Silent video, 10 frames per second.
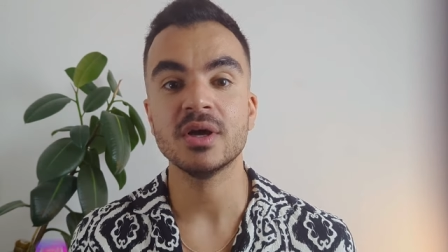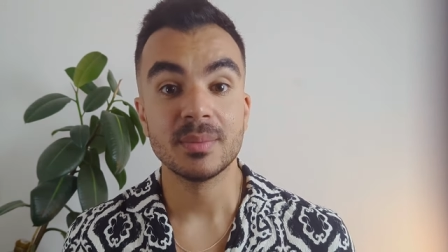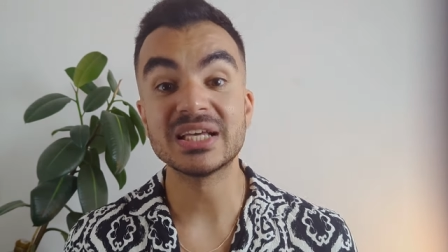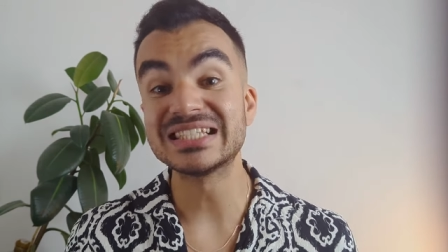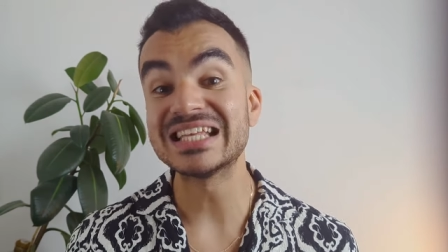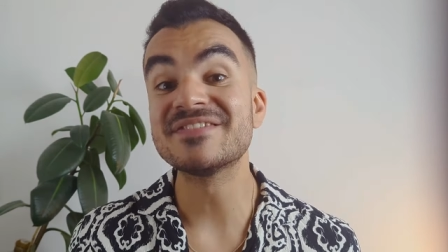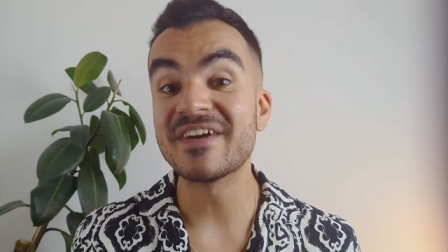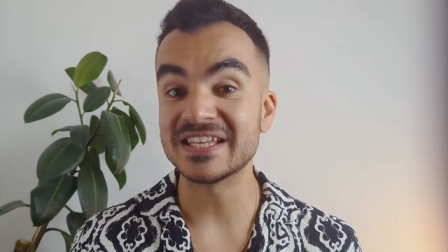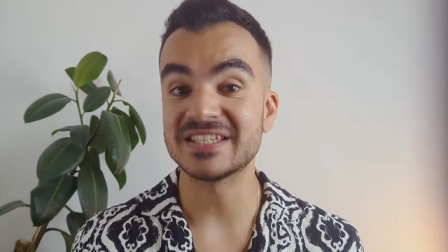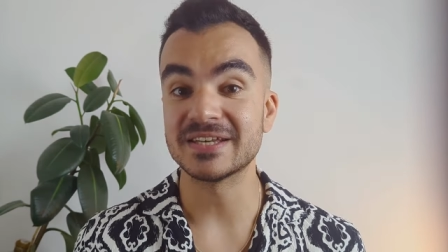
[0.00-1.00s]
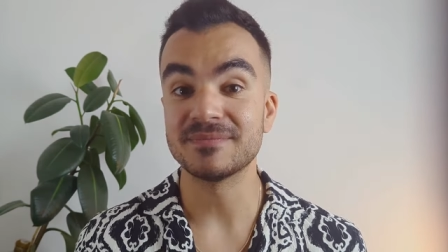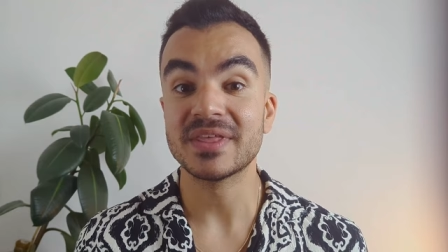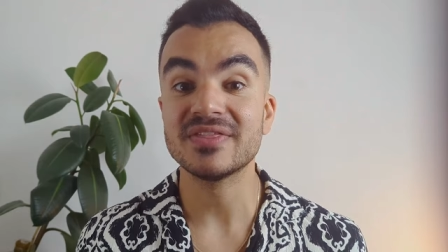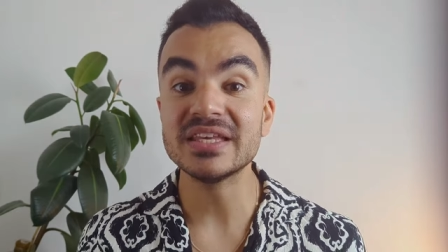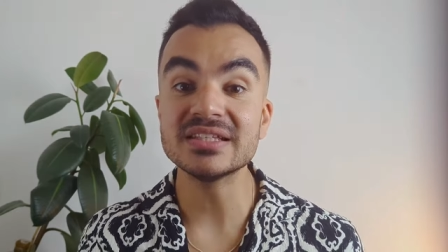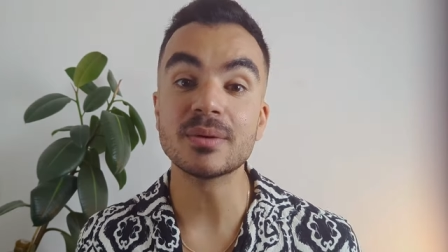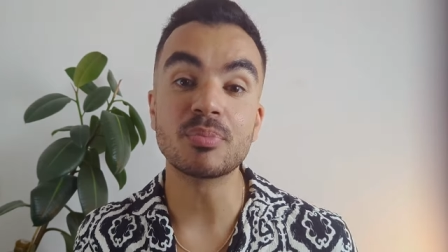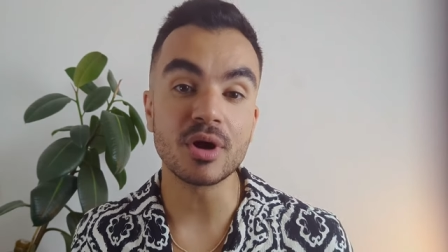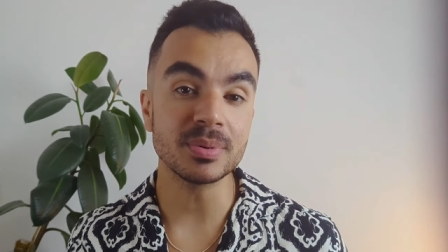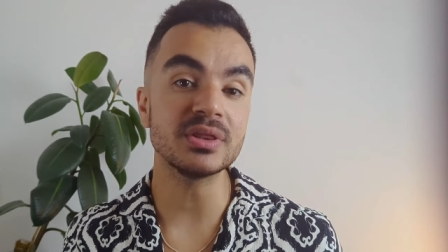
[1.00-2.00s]
because let's face it, these are
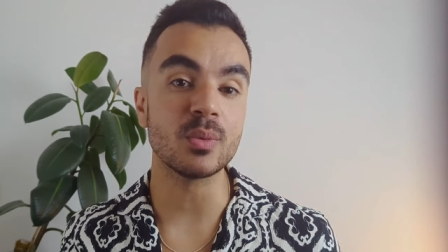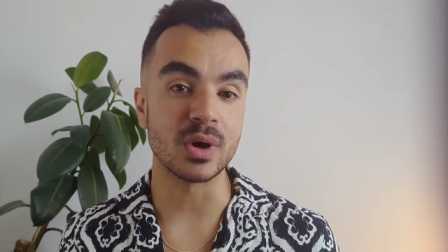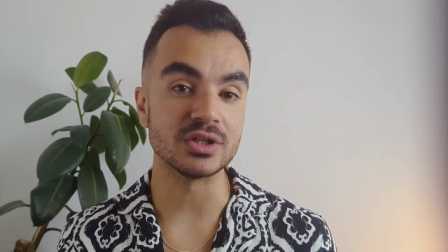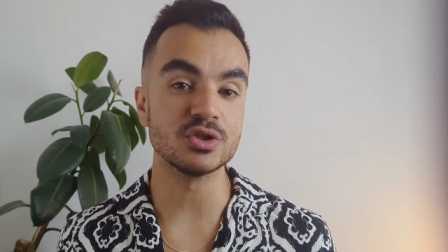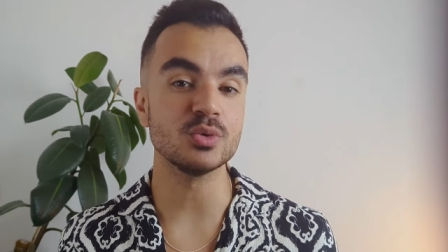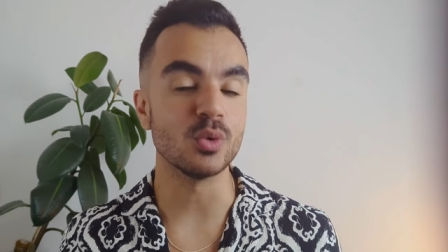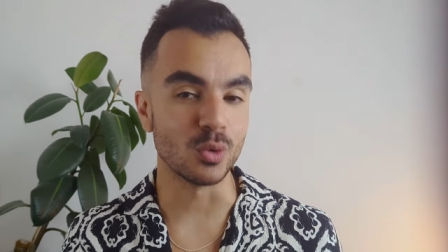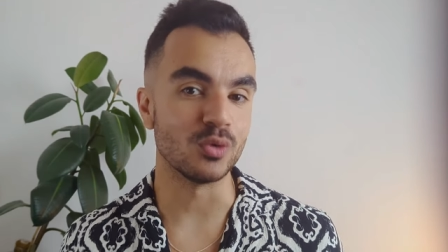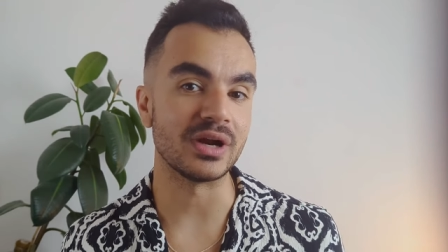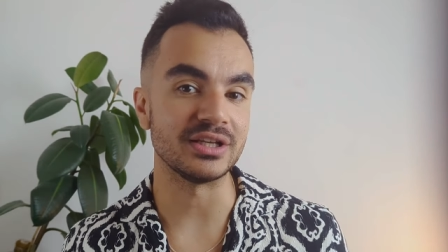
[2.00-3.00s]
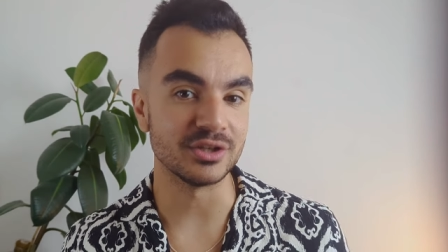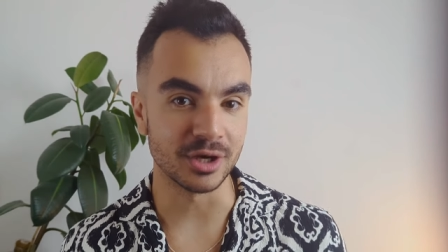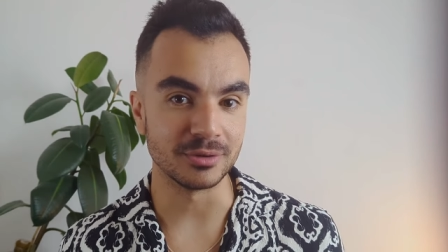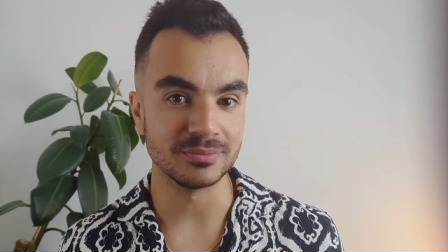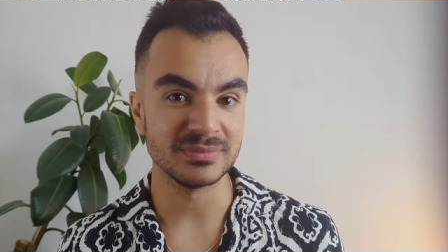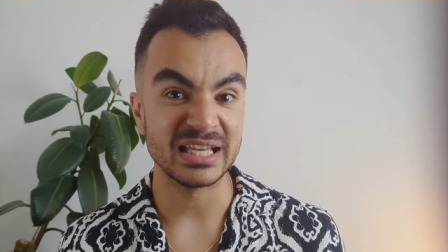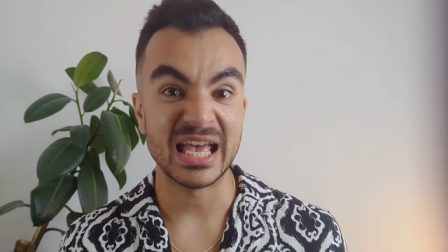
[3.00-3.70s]
probably the ones you already know.